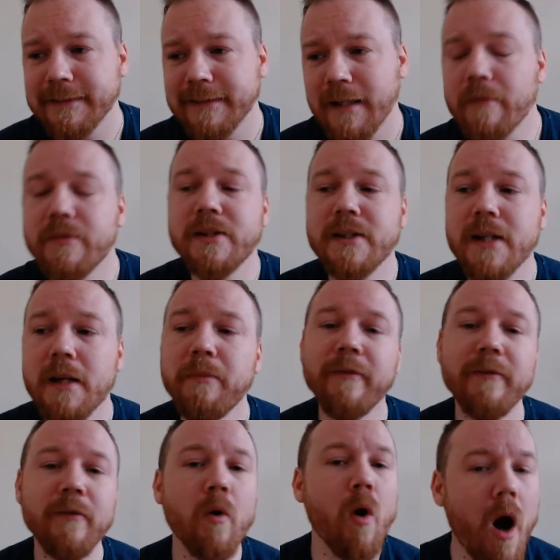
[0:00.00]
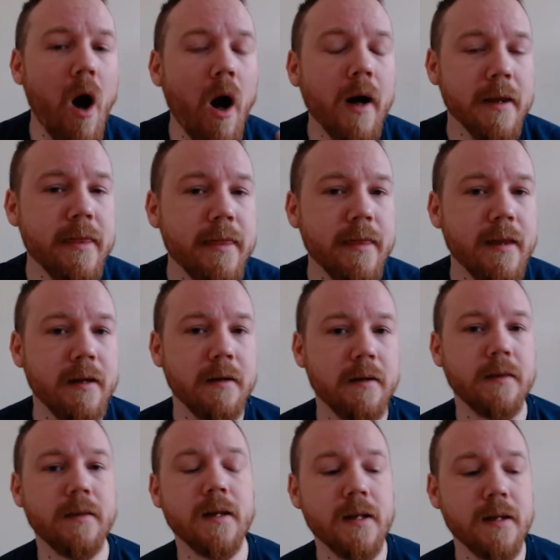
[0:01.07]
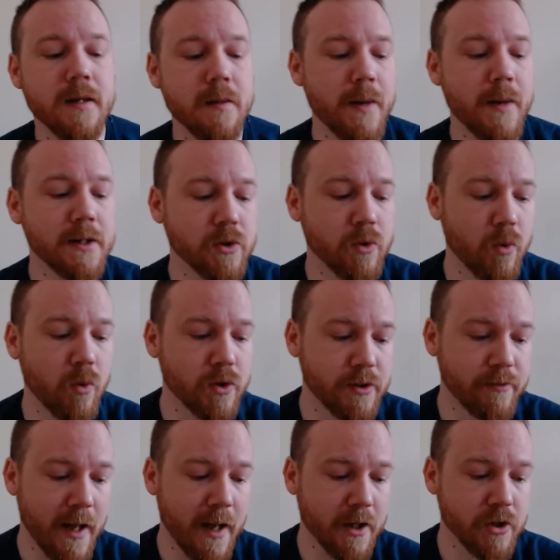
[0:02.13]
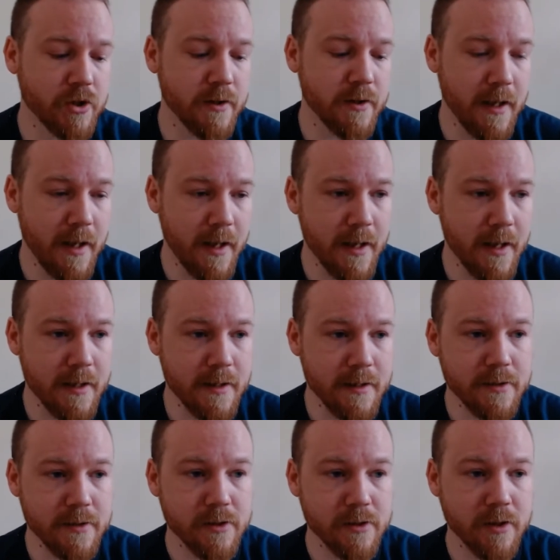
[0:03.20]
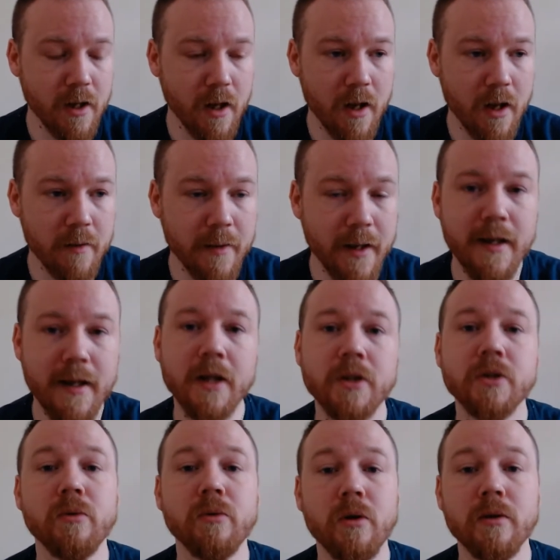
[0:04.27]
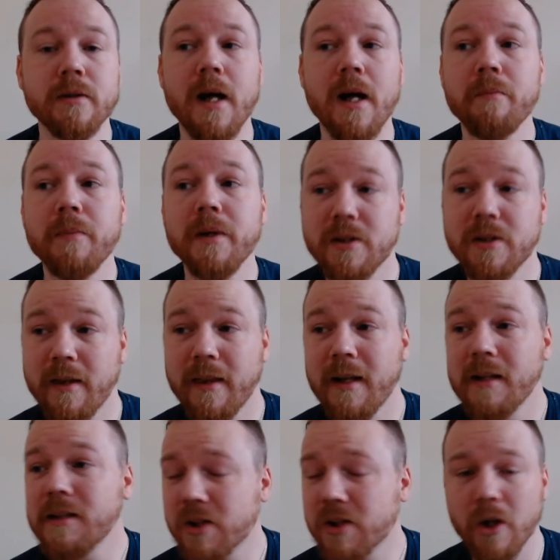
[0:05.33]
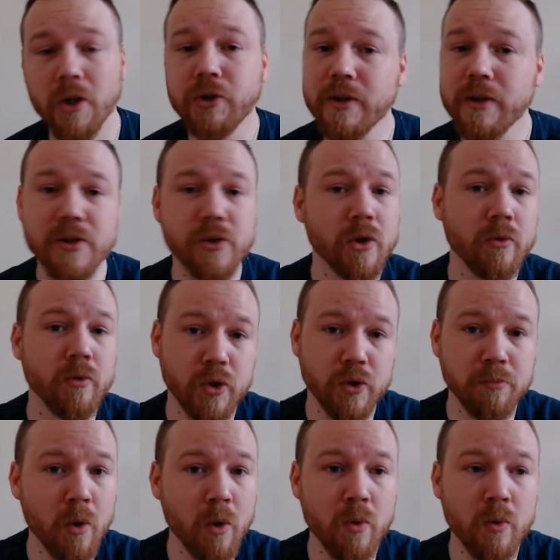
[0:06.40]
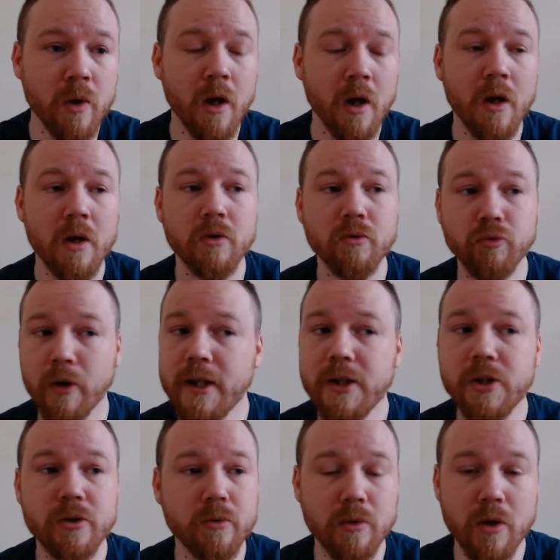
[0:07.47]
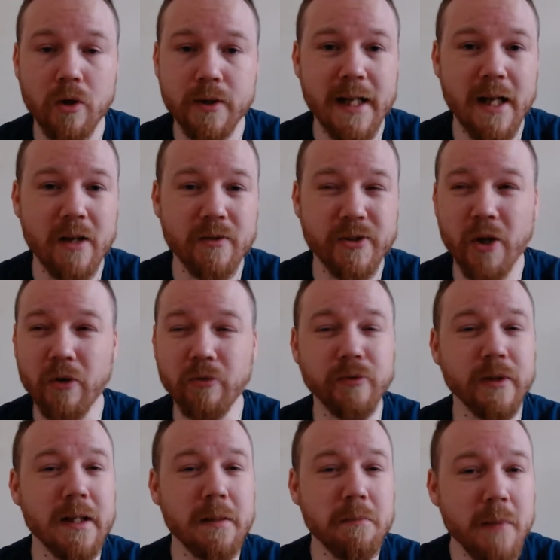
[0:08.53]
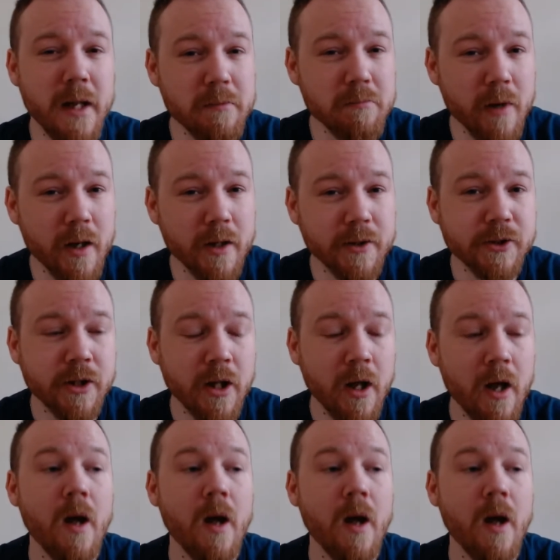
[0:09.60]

I've said before, I think the best course of action is a national lockdown, because I think this country is so small, regional lockdowns don't really mean much.